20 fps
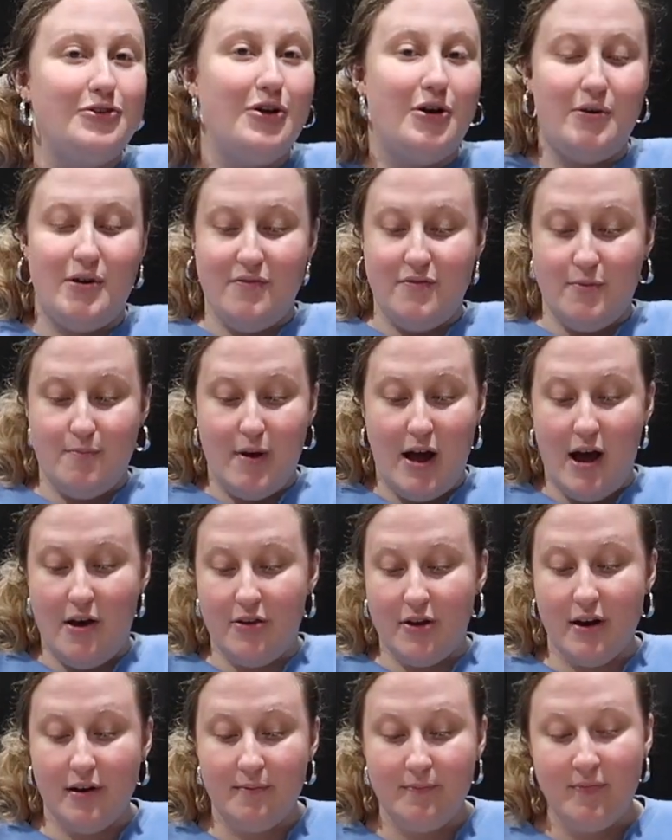don't even
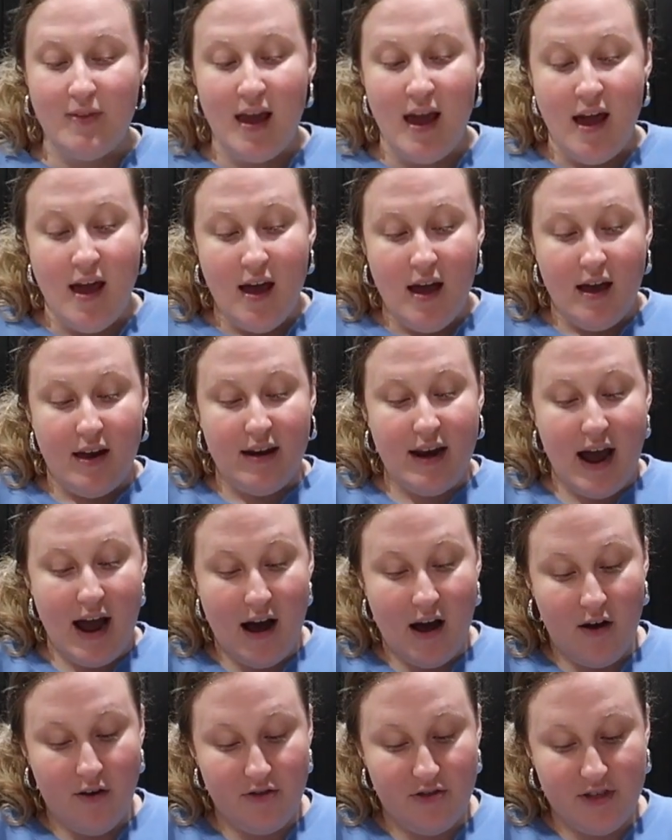bother.
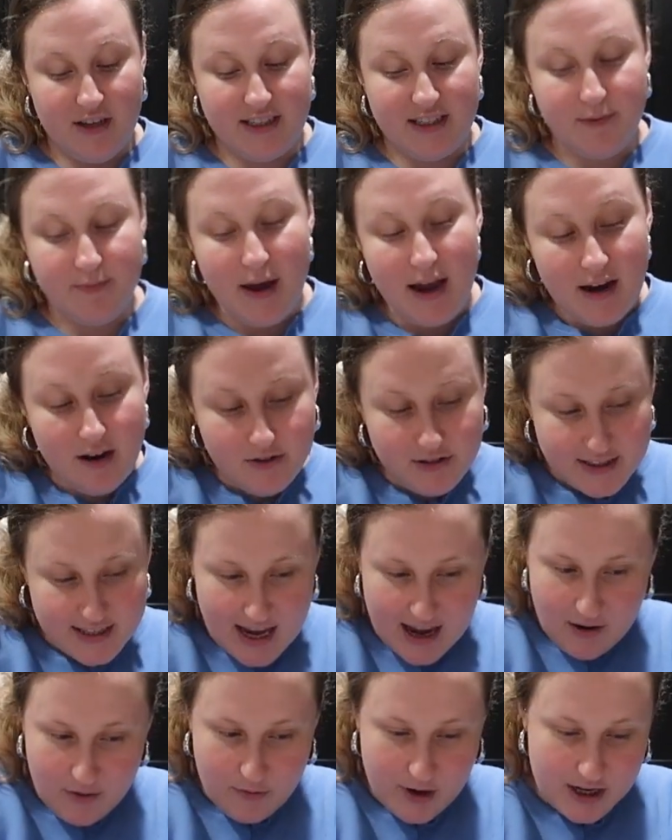Now, the tomato
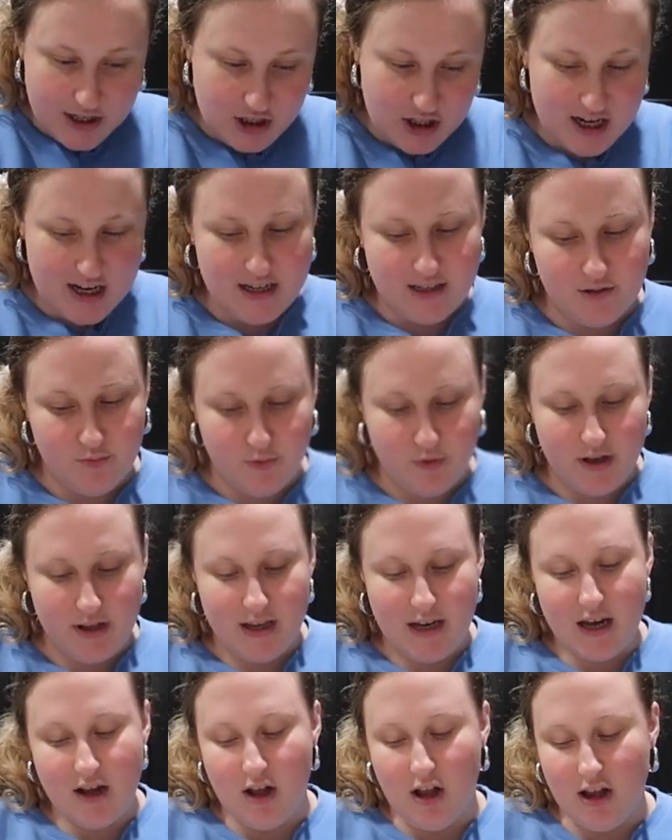sandwich is
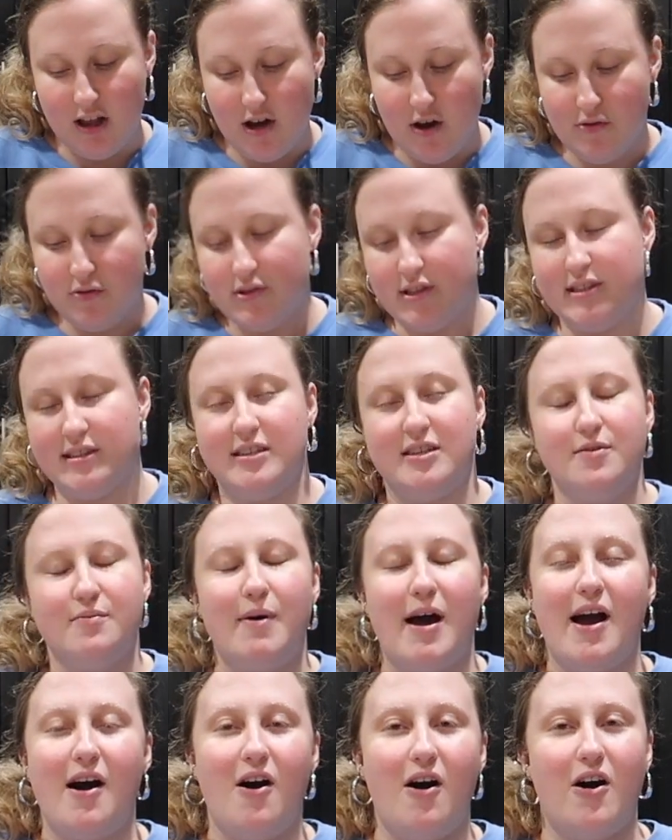really close to
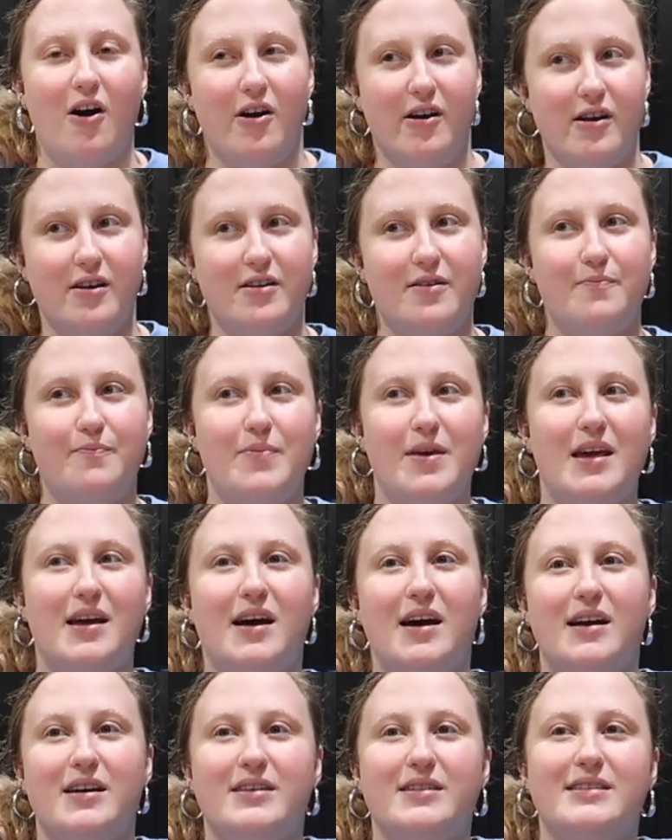my heart
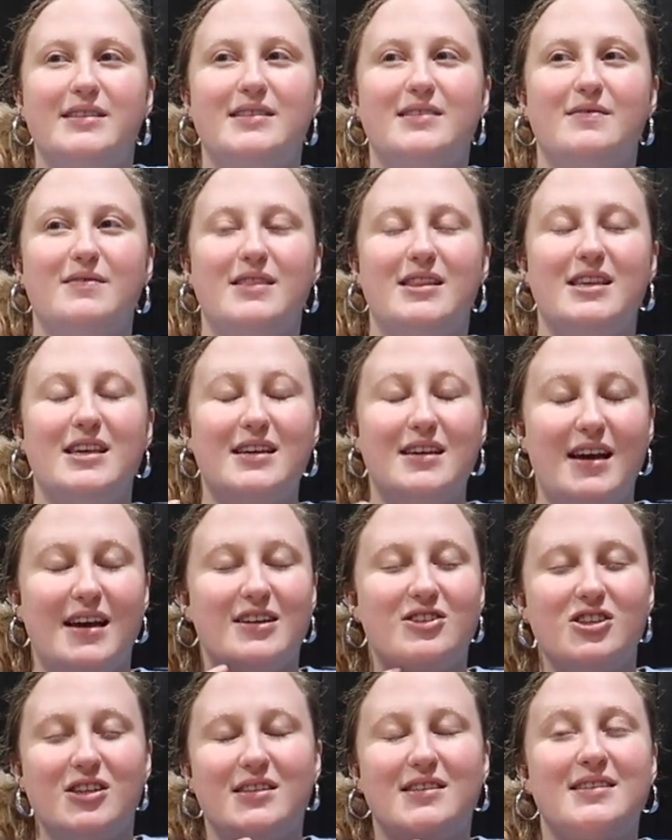because
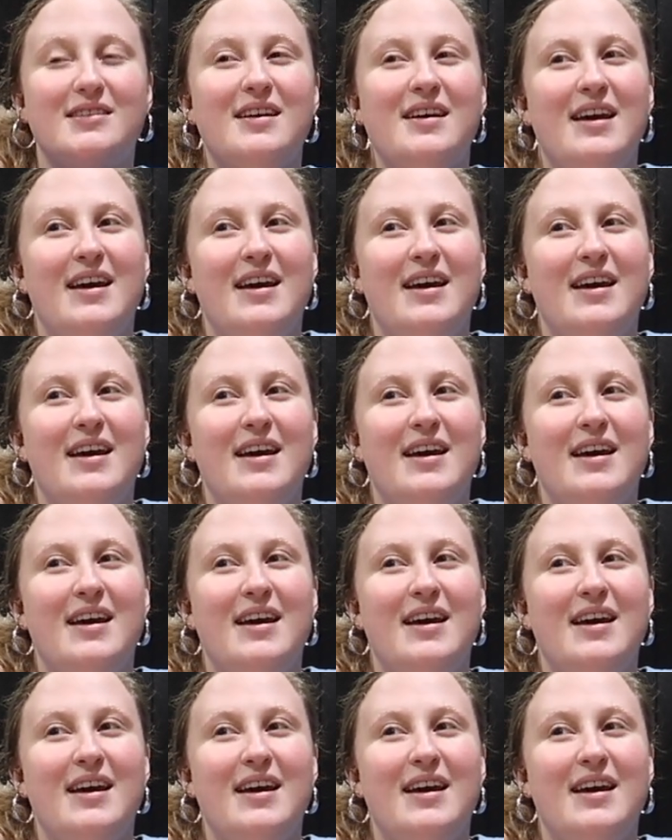it's